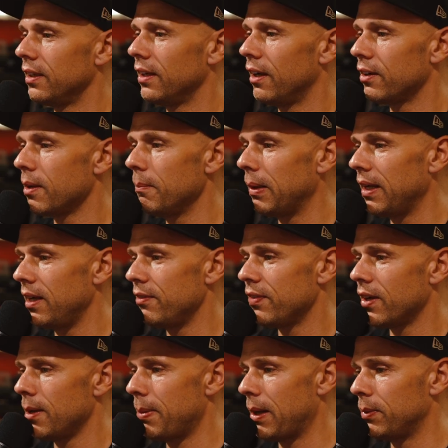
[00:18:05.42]
I completely
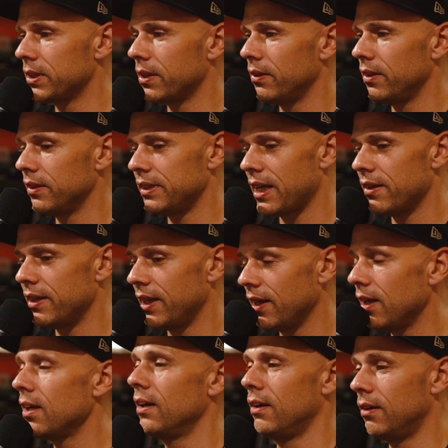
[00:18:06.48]
forgot about what's going on down
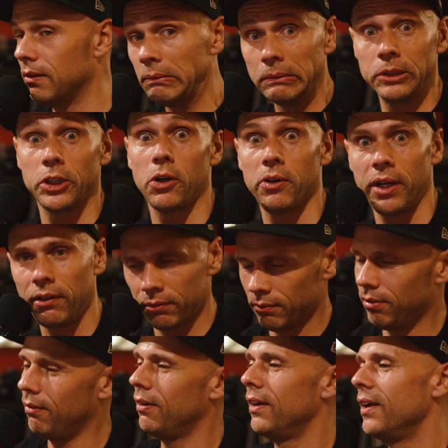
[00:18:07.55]
here. Sorry.
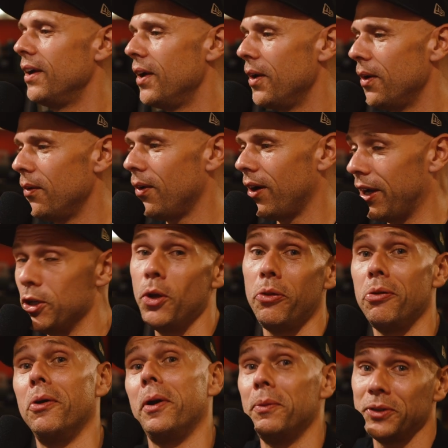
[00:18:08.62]
Right, and you
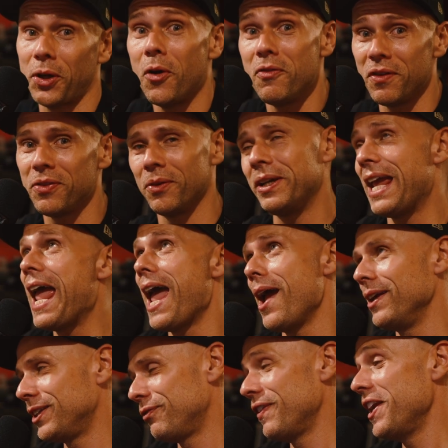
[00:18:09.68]
thought it was over. You thought, yeah,
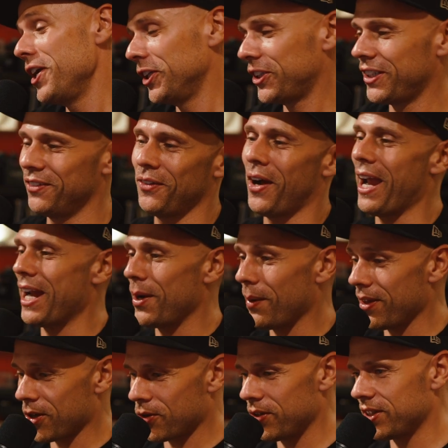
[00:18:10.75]
it's finished. Right,
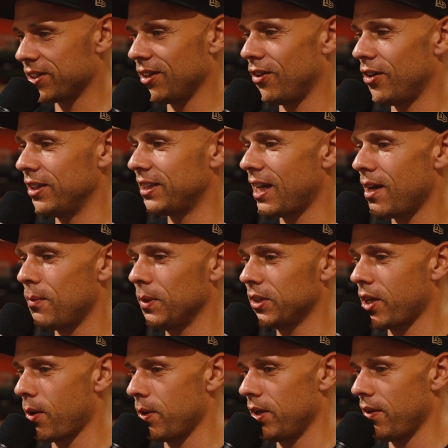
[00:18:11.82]
anyway, the crystallizer, what's
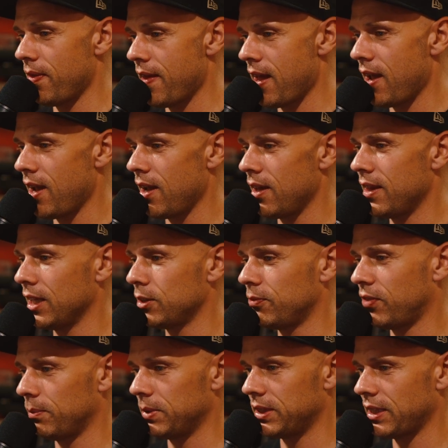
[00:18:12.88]
going on there? That's
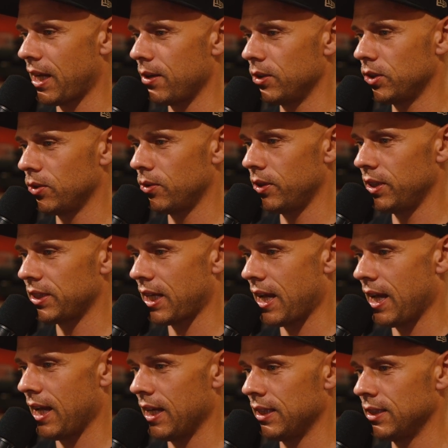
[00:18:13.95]
from Sound Toys,
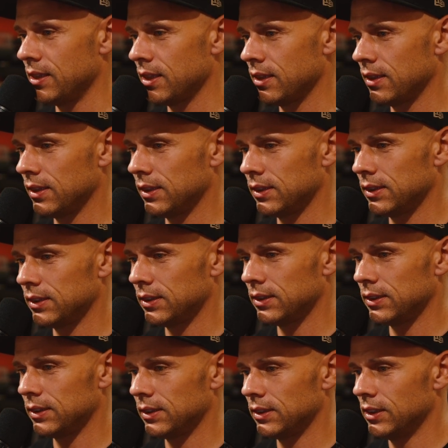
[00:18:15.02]
and
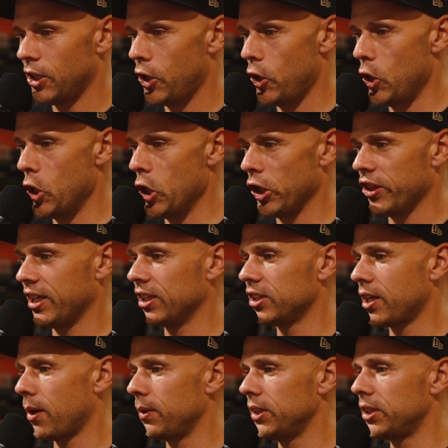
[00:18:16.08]
nothing's
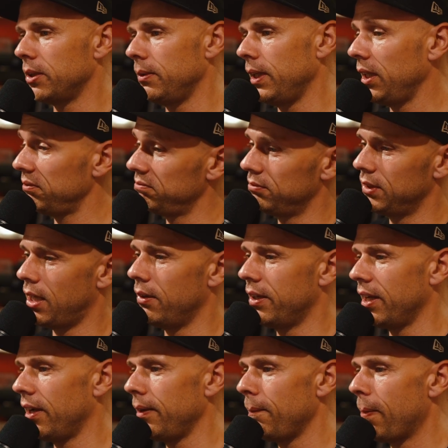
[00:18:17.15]
going to it.
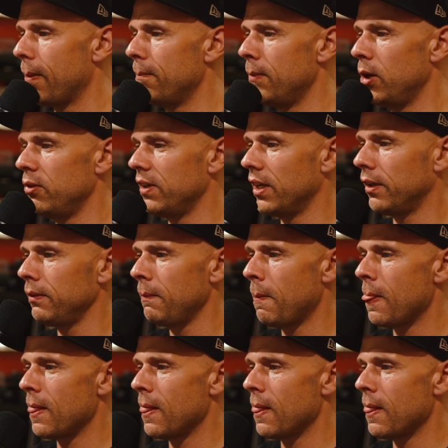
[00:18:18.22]
Okay, moving on.